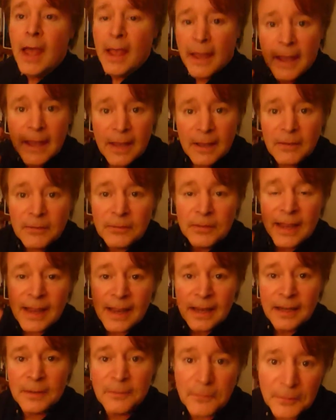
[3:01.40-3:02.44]
If they
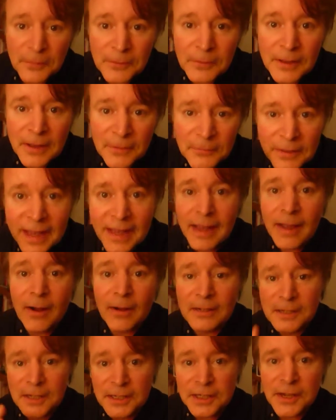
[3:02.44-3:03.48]
can, if they are
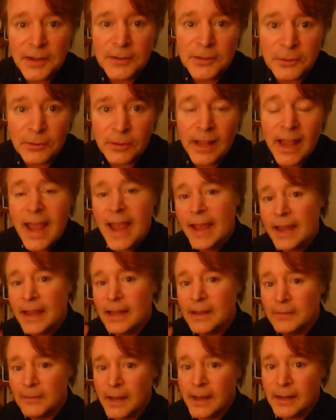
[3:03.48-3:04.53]
successful in
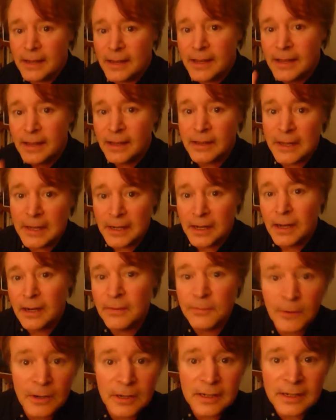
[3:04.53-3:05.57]
con, in killing
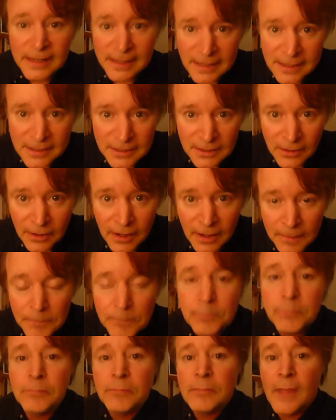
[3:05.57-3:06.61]
convert to Islam,
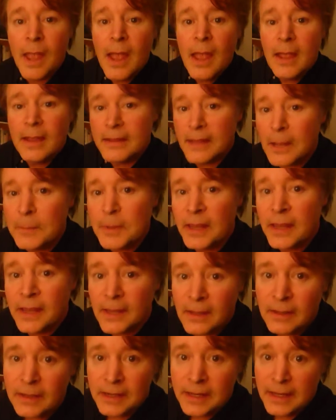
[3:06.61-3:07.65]
they'll be
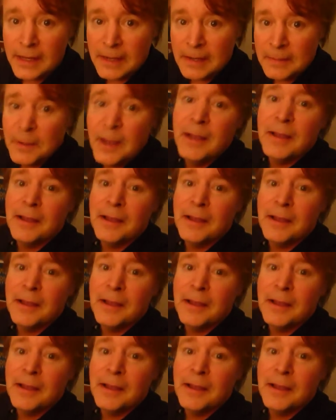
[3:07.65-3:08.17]
killing him